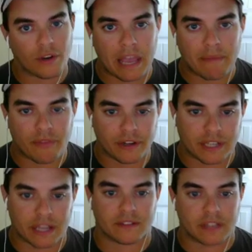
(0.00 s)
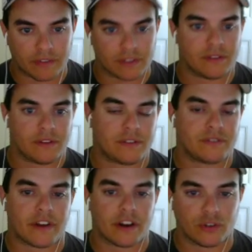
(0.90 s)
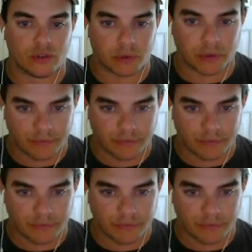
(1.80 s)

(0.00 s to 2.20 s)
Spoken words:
game, 30 seconds left. This is very doable.